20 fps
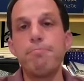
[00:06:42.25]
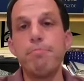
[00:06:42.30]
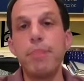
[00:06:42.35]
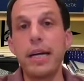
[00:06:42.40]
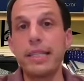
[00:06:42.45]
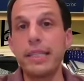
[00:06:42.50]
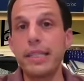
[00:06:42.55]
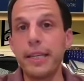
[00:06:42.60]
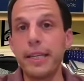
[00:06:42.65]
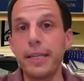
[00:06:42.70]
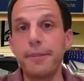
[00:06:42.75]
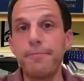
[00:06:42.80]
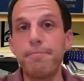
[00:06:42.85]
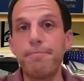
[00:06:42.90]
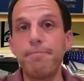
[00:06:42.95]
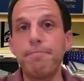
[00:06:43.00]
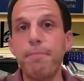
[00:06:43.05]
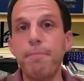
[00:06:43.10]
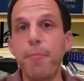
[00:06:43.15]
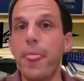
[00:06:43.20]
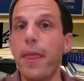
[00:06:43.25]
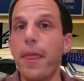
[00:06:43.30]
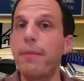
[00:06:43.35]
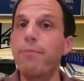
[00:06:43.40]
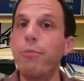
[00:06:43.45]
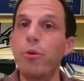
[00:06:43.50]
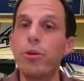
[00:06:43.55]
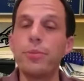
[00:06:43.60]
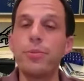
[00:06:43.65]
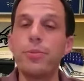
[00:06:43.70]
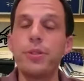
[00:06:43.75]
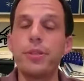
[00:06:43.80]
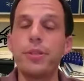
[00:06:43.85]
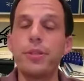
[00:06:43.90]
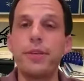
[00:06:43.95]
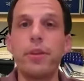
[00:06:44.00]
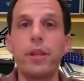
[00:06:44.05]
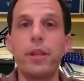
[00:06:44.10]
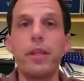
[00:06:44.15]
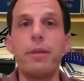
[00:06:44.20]
Busing, and more
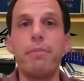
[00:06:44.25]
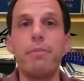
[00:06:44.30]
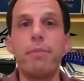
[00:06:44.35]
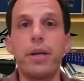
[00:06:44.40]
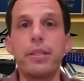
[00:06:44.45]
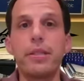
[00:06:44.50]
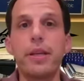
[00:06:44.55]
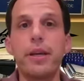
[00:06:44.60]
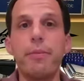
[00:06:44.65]
specifically the bus